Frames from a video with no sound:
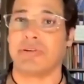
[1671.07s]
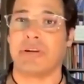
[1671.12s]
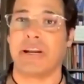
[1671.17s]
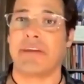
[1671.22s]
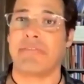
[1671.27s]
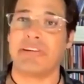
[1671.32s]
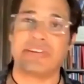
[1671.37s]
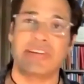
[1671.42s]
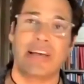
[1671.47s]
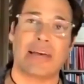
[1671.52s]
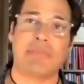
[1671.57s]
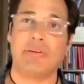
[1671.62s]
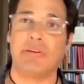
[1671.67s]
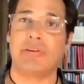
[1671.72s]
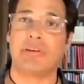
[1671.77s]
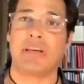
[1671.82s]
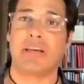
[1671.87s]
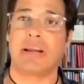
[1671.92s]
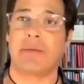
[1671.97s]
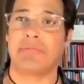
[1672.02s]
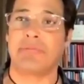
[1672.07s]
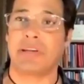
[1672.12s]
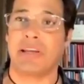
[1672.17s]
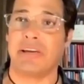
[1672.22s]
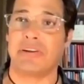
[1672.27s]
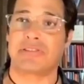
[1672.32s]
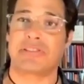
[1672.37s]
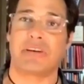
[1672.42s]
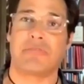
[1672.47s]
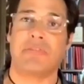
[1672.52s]
And every time you get up to get
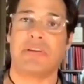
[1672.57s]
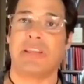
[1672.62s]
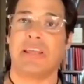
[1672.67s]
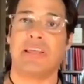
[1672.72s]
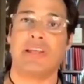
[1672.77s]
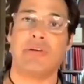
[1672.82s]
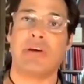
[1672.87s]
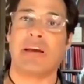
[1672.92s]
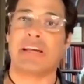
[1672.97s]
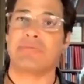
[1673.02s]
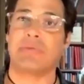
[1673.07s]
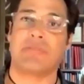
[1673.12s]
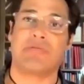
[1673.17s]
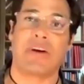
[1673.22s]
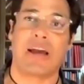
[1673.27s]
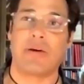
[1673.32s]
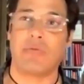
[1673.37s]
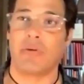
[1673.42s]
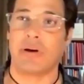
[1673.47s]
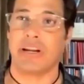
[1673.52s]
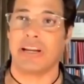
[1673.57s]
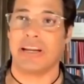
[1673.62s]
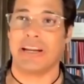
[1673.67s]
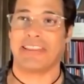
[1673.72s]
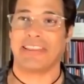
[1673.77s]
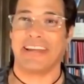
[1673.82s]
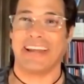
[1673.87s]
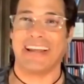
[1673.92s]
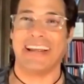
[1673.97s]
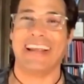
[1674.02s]
yourself anything, you ask me if I want anything.